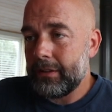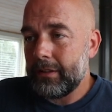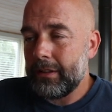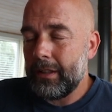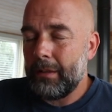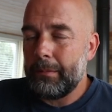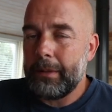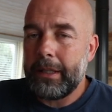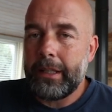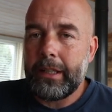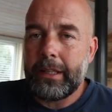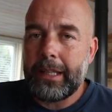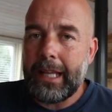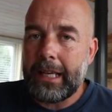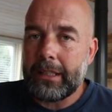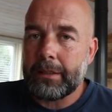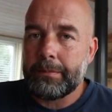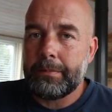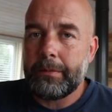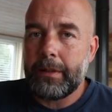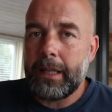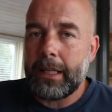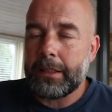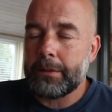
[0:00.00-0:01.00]
I mean, that's,
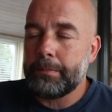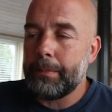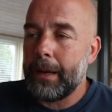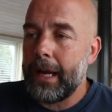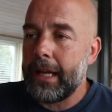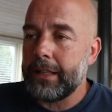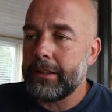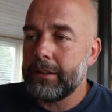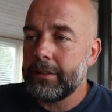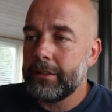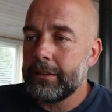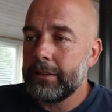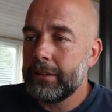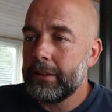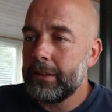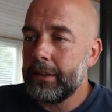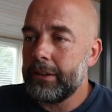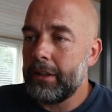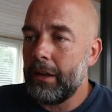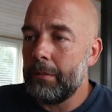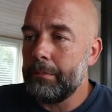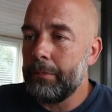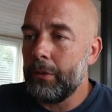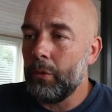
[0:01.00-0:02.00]
that's bad. You
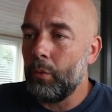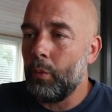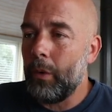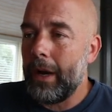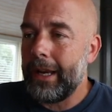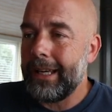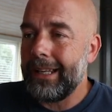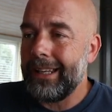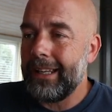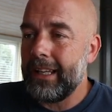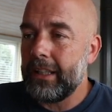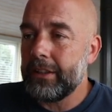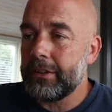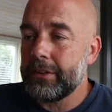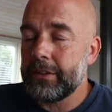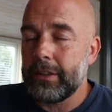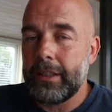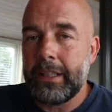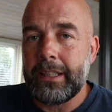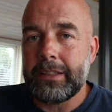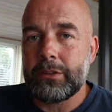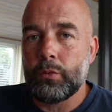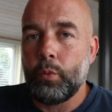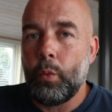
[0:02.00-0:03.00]
don't put weightless,
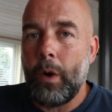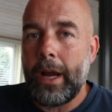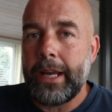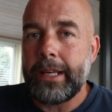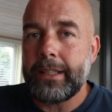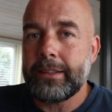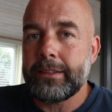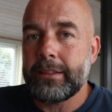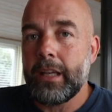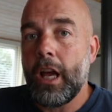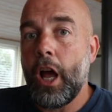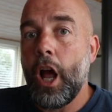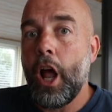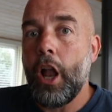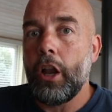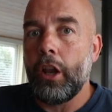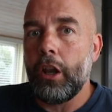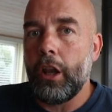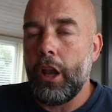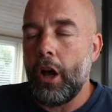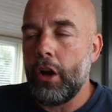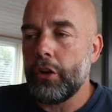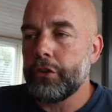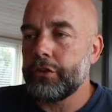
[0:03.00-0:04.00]
it's weight
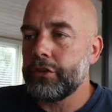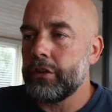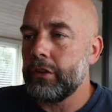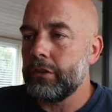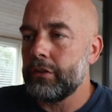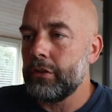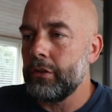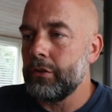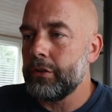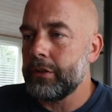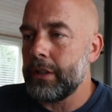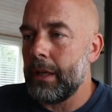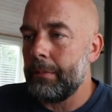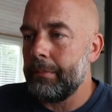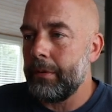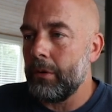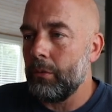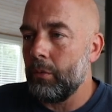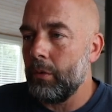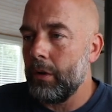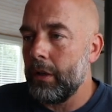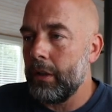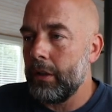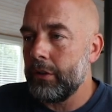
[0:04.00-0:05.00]
loss, two
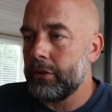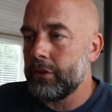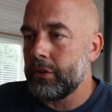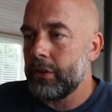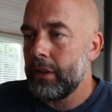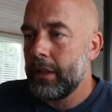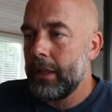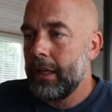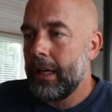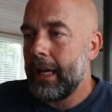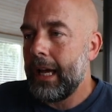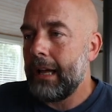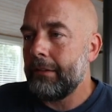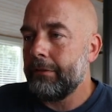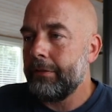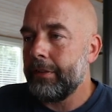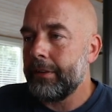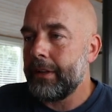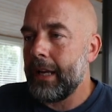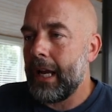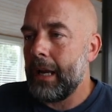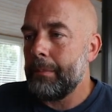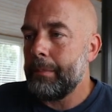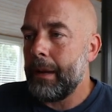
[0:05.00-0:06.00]
separate words, and
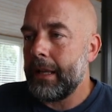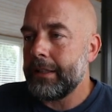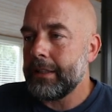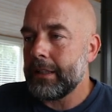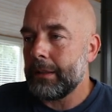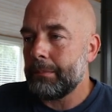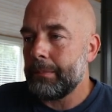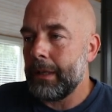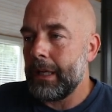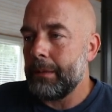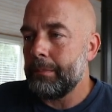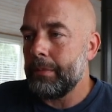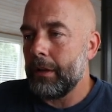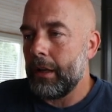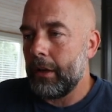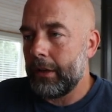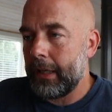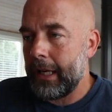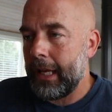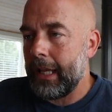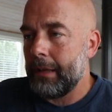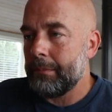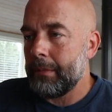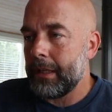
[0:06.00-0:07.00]
for diabetic people.
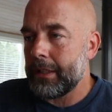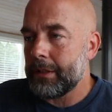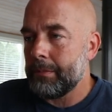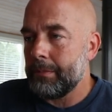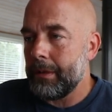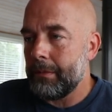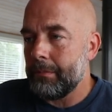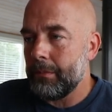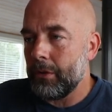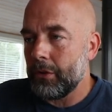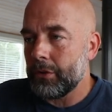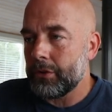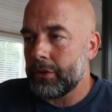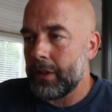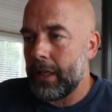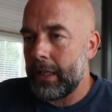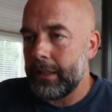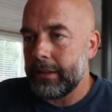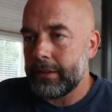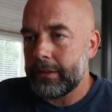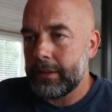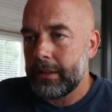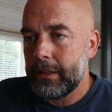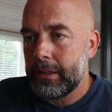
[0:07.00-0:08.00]
Okay, that makes a bit more
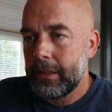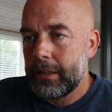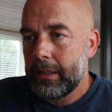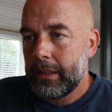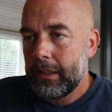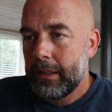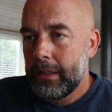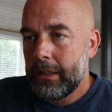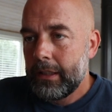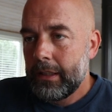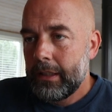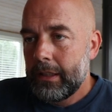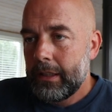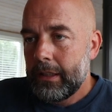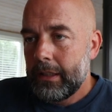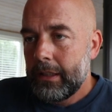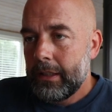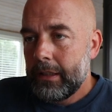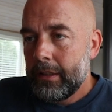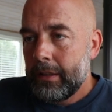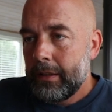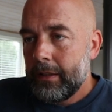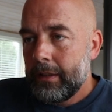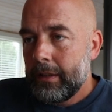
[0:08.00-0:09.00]
sense.
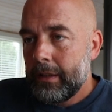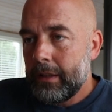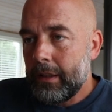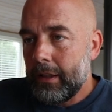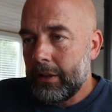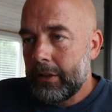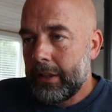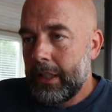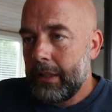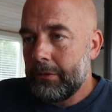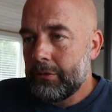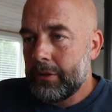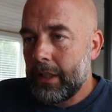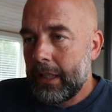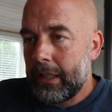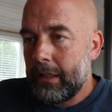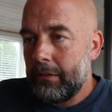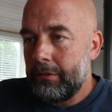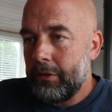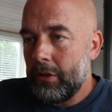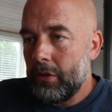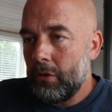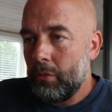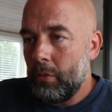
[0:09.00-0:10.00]
Uh, keep track
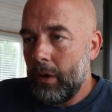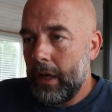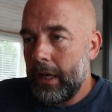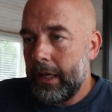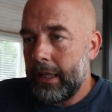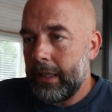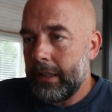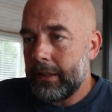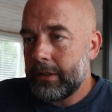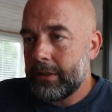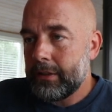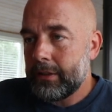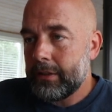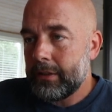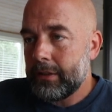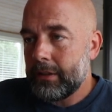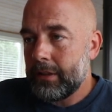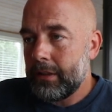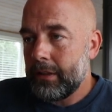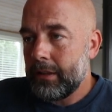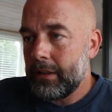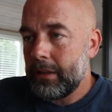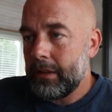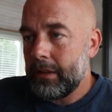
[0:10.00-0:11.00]
of your weight.